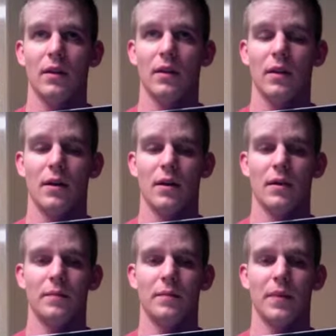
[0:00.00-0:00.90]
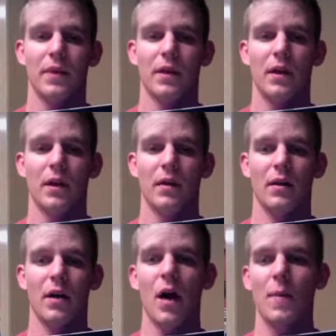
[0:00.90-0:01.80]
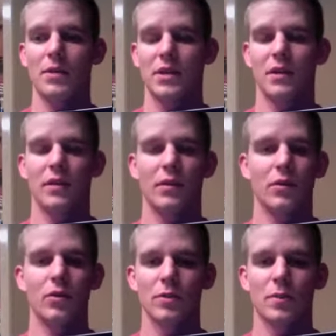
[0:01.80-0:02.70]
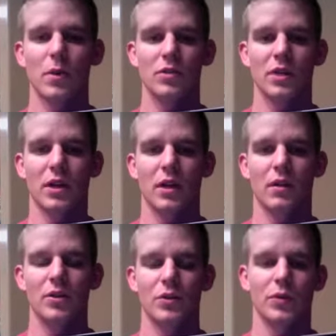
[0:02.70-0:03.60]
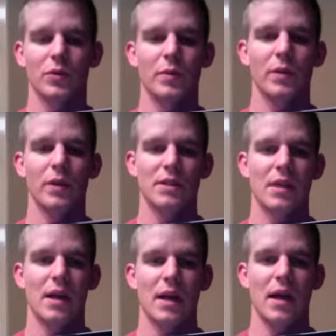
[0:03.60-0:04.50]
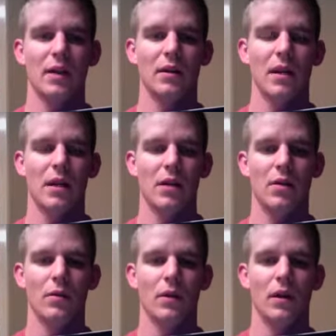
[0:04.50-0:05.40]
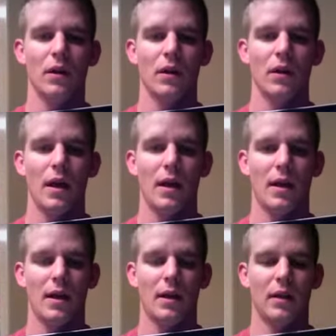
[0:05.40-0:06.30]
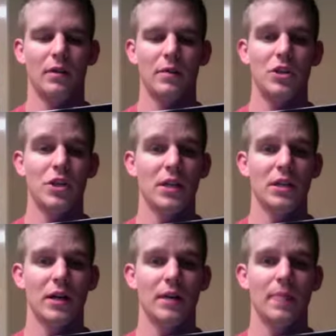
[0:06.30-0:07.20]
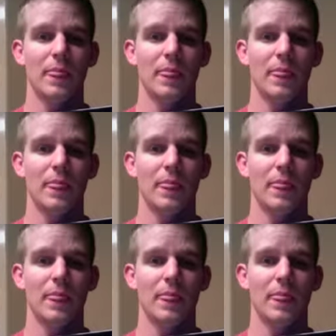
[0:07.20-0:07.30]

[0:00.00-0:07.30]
the opposite, those opposing colors, which would be cyan, yellow, and magenta,